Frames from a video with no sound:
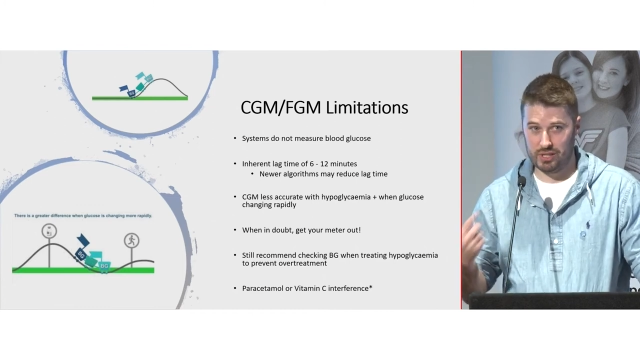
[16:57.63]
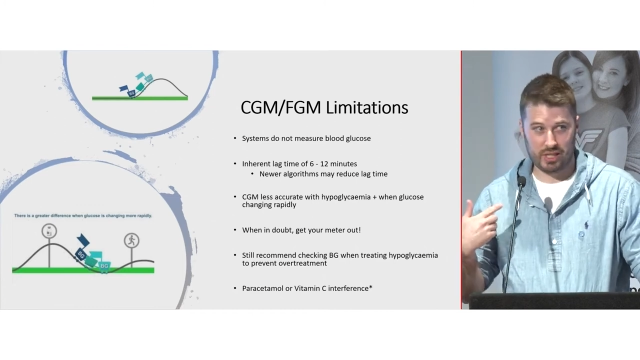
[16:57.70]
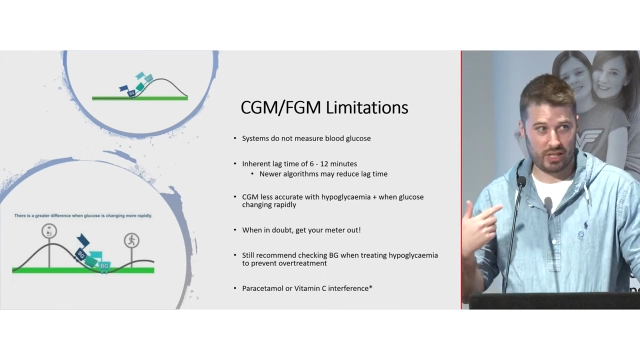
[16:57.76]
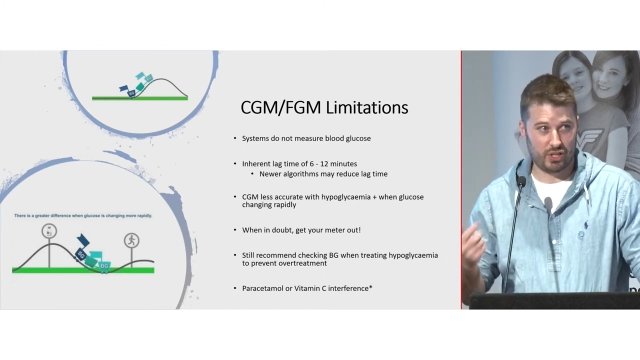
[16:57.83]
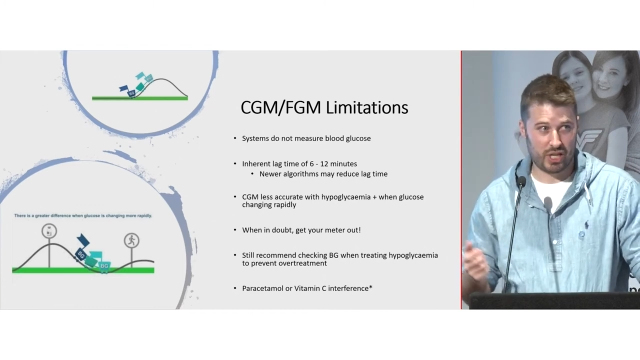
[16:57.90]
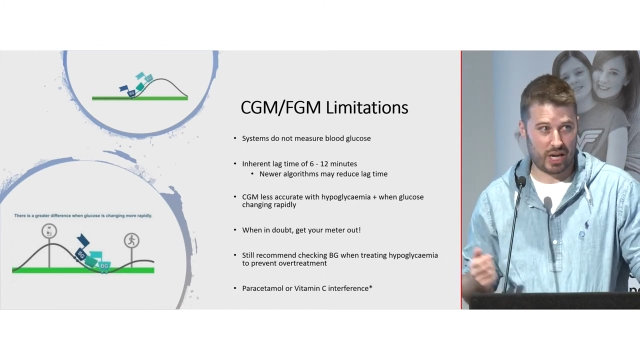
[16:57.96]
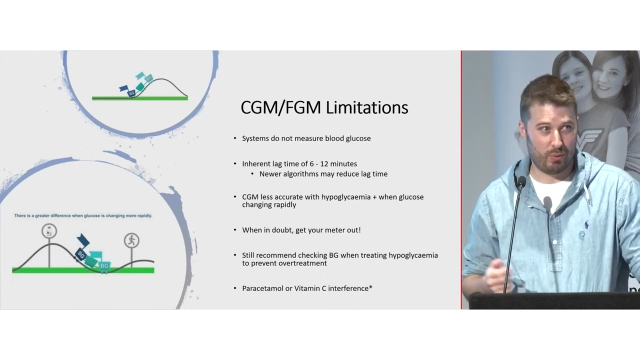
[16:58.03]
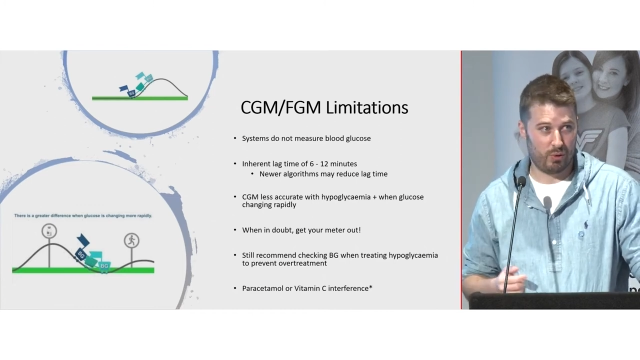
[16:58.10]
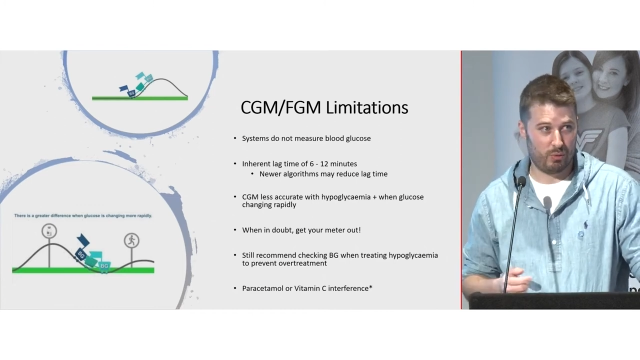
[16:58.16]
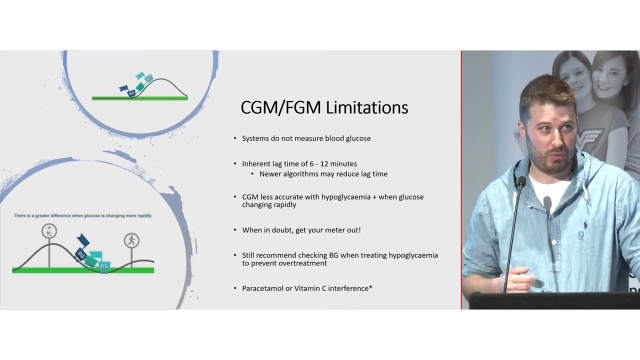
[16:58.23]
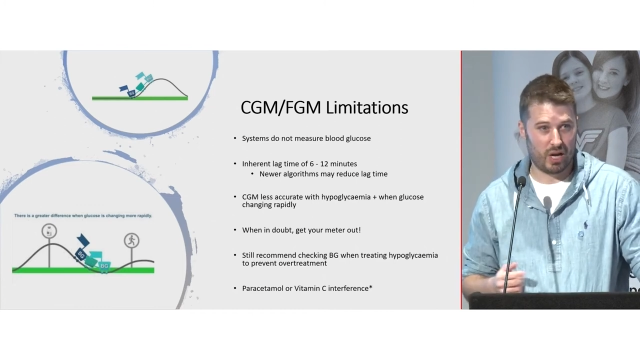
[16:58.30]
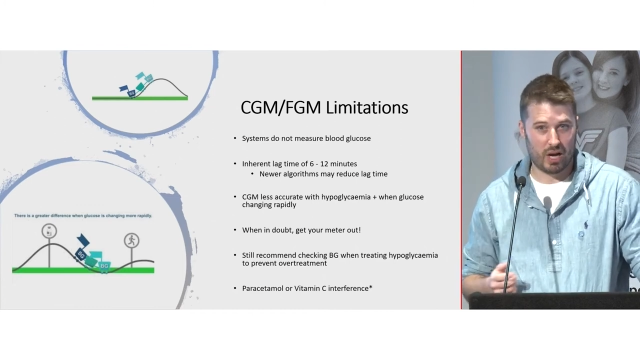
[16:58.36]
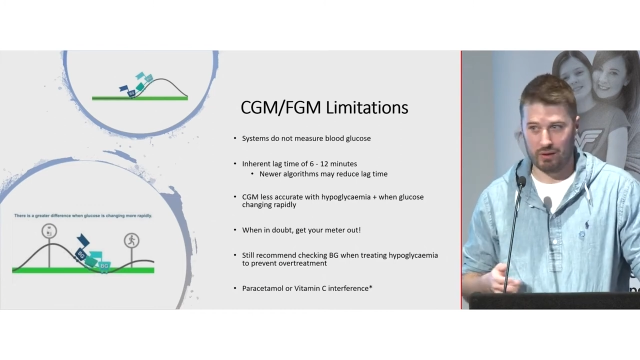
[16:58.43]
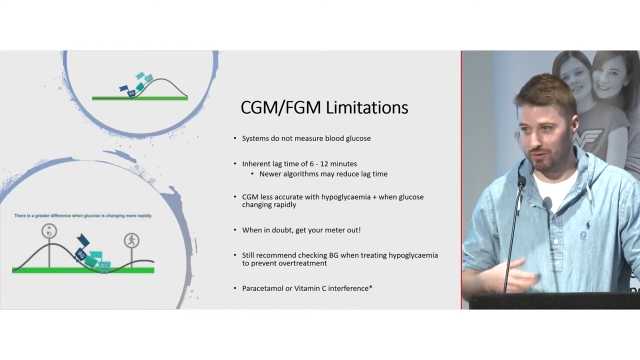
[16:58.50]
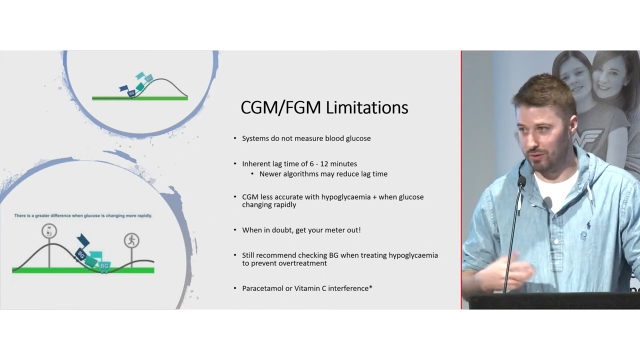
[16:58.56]
you can chat with
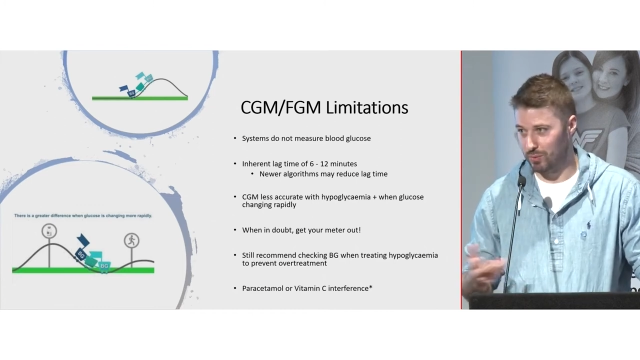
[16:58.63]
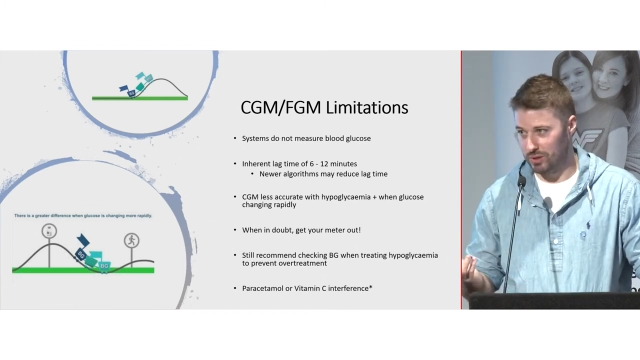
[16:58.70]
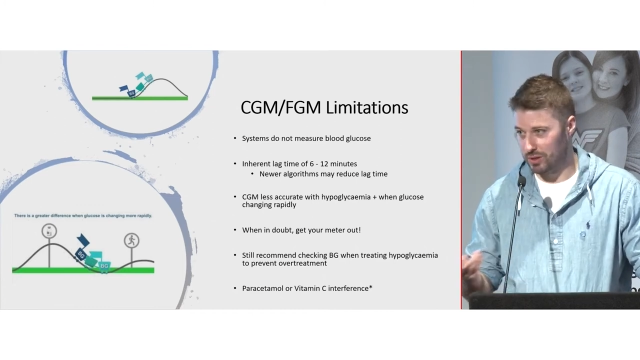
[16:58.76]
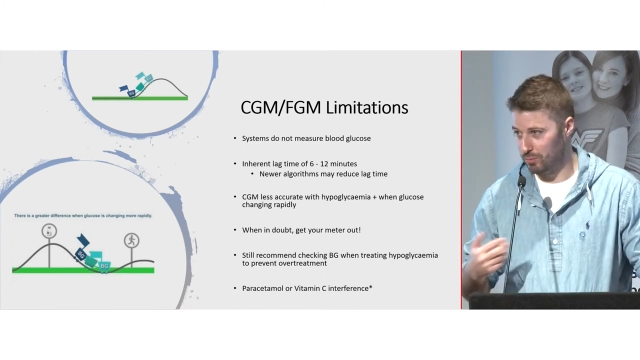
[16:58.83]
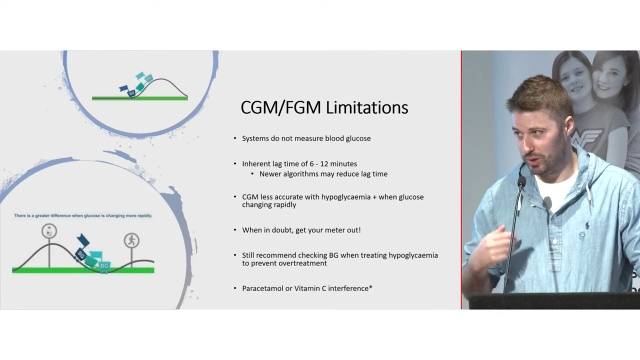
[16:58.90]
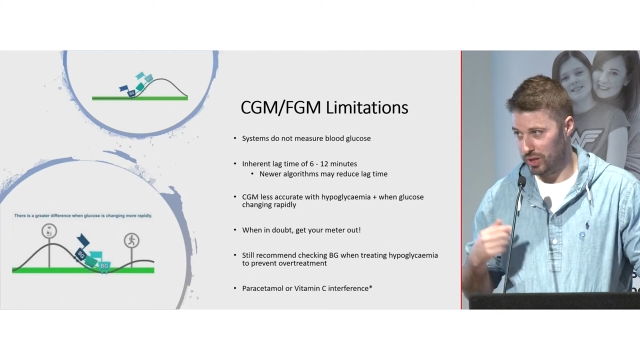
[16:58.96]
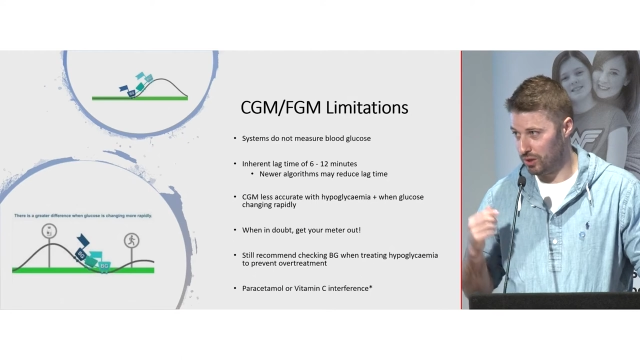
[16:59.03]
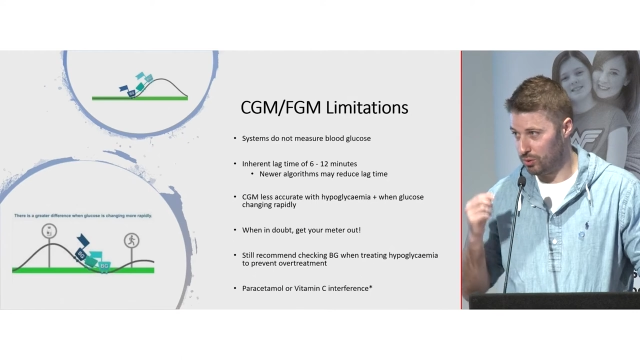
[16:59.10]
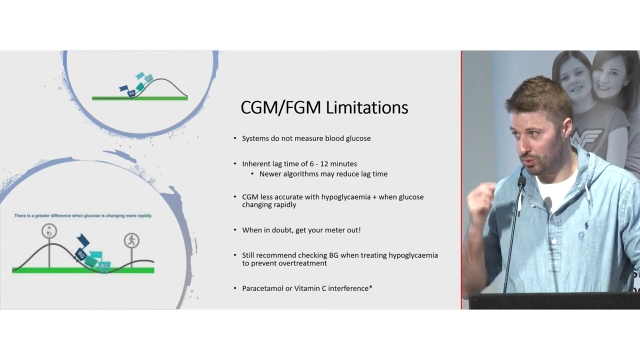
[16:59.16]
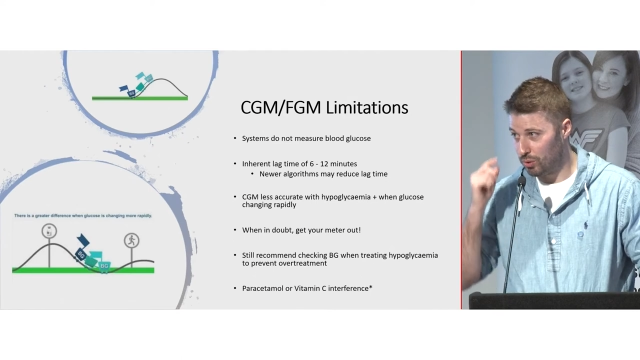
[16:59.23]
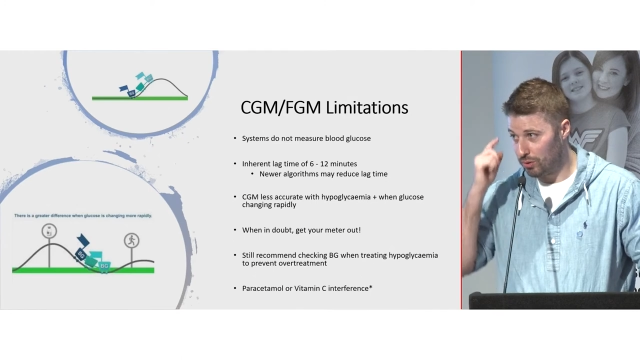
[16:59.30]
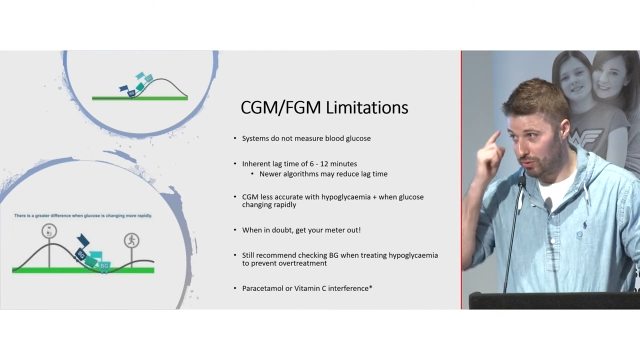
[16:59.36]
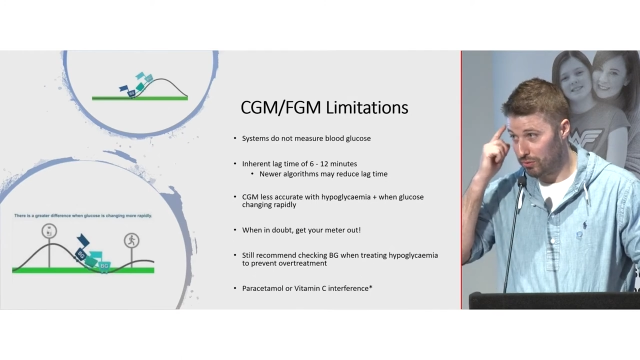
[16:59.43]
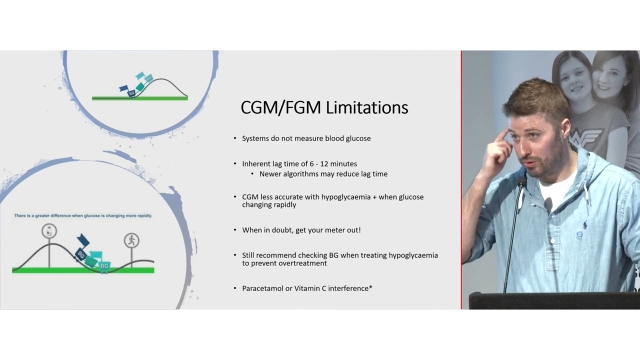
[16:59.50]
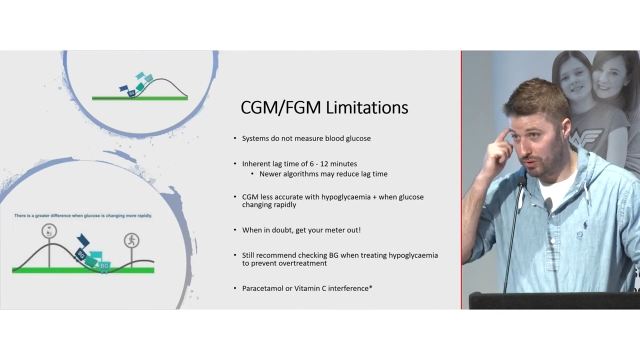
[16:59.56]
me afterwards and we can
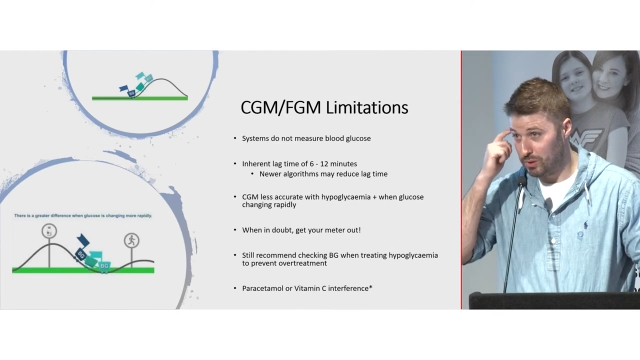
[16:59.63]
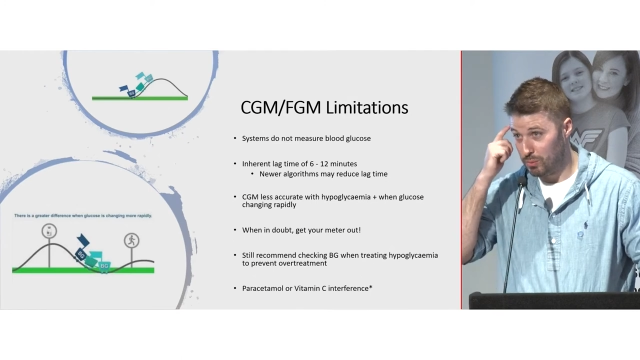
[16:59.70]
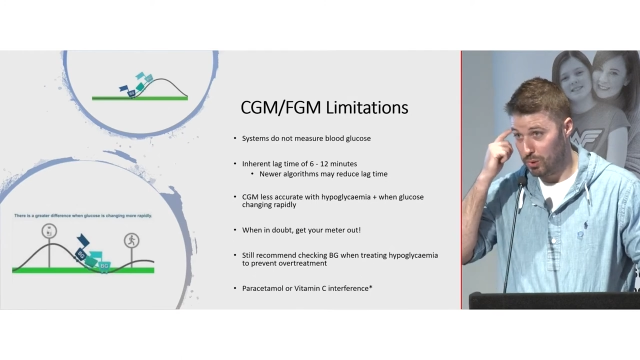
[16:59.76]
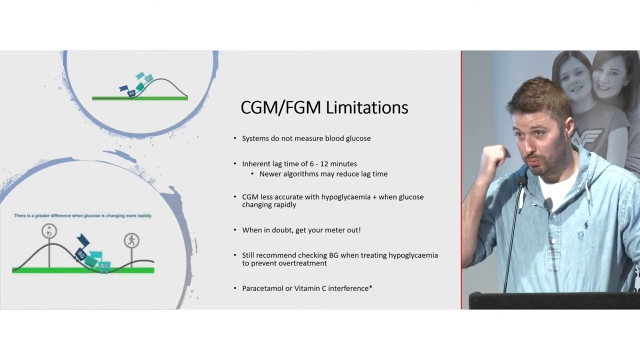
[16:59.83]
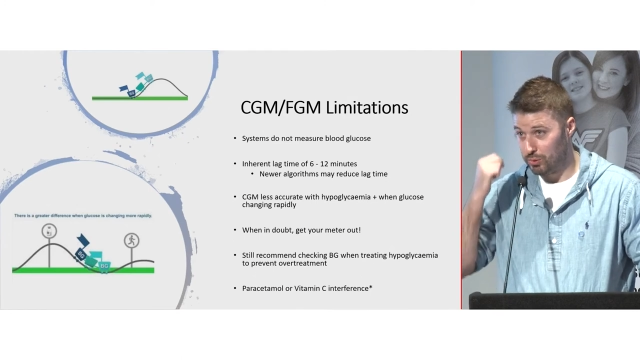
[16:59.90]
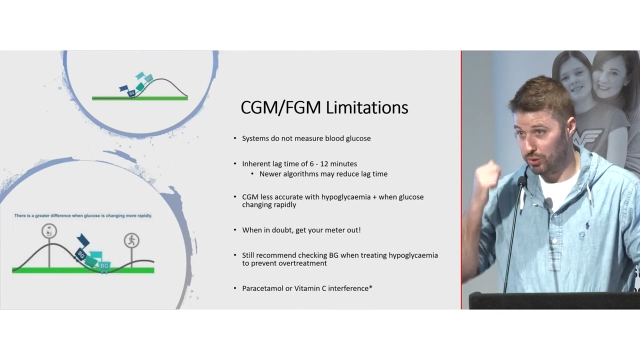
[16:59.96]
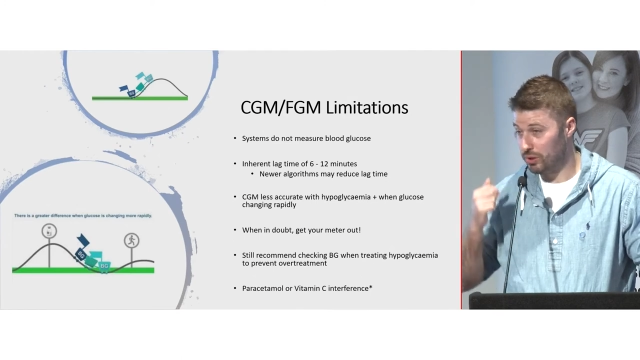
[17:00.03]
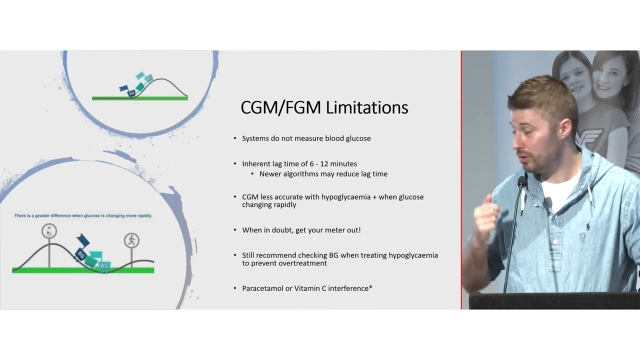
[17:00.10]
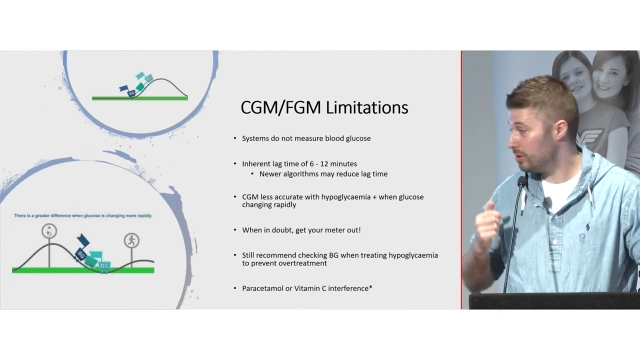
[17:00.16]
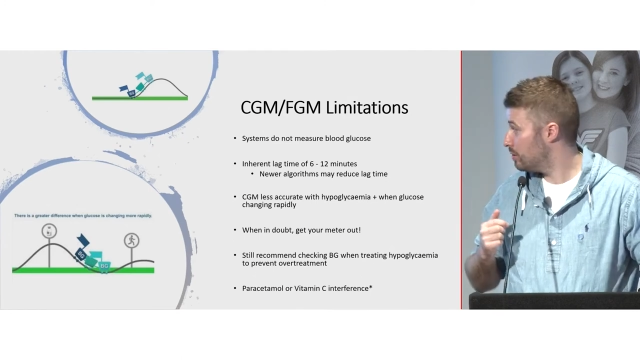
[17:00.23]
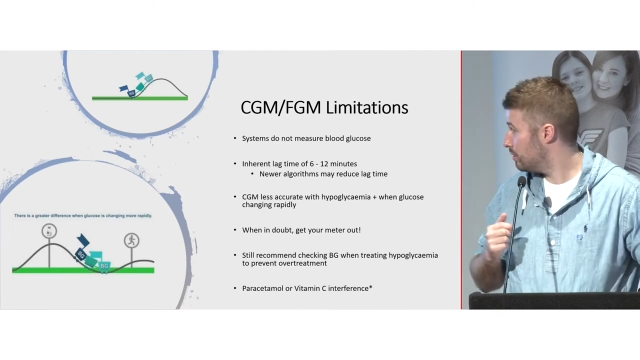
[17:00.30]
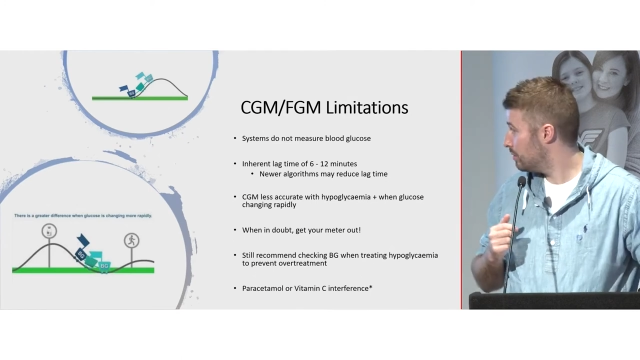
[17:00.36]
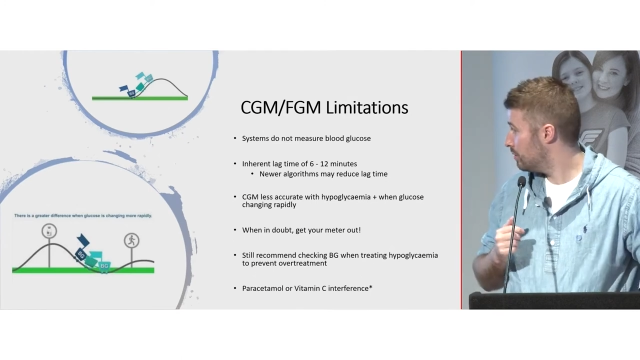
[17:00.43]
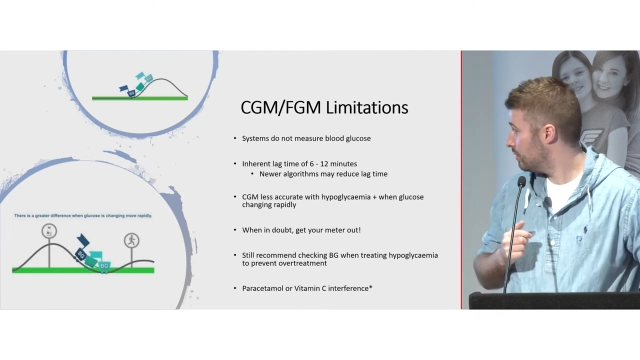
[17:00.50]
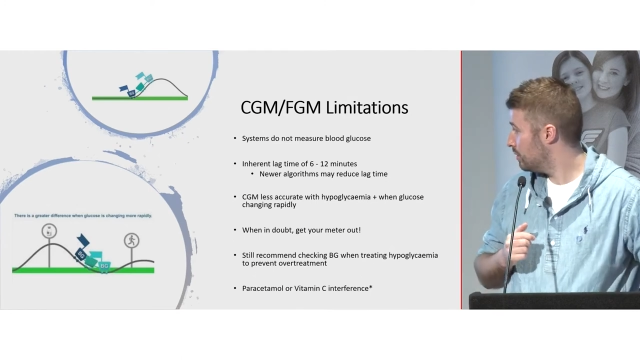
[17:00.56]
talk through some options.